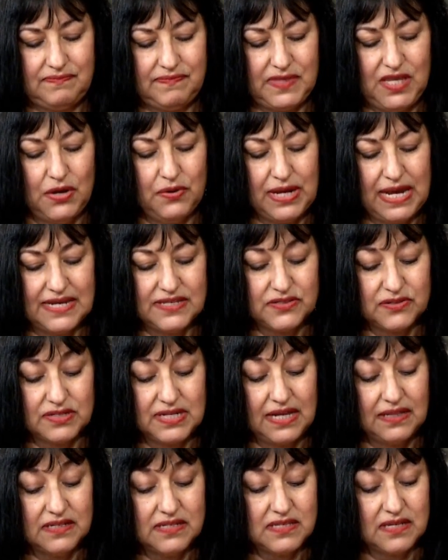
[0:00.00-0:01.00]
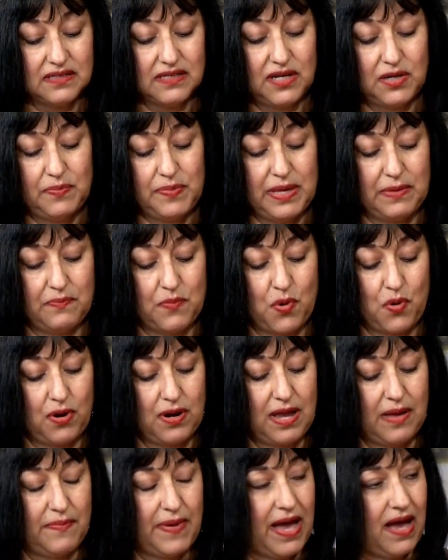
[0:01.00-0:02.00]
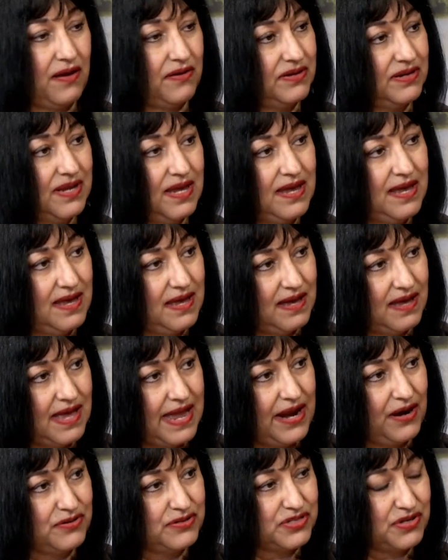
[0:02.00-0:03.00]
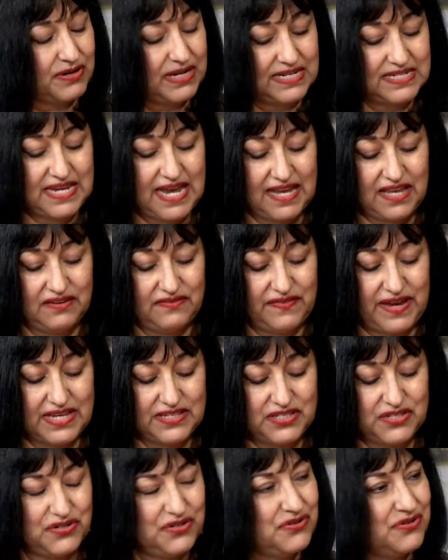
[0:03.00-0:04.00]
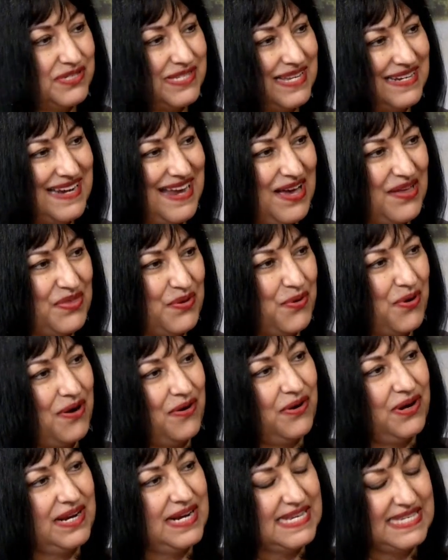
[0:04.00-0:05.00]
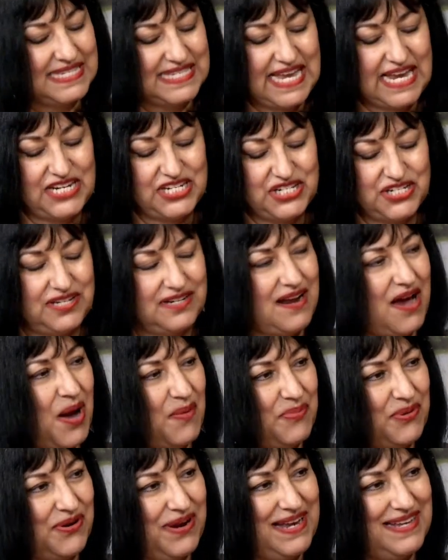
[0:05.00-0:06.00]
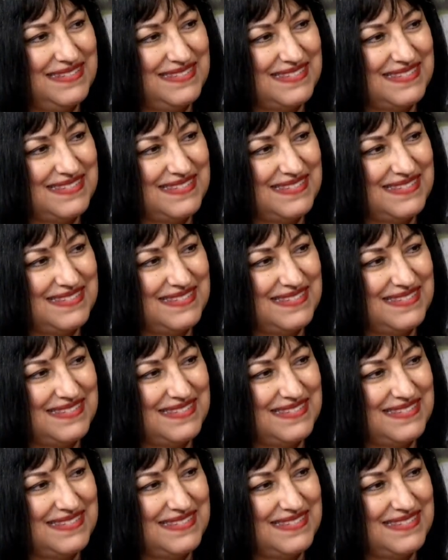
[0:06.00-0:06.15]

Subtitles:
Okay, so tell us a little bit more about Arizona Tech Investors and how the organization operates.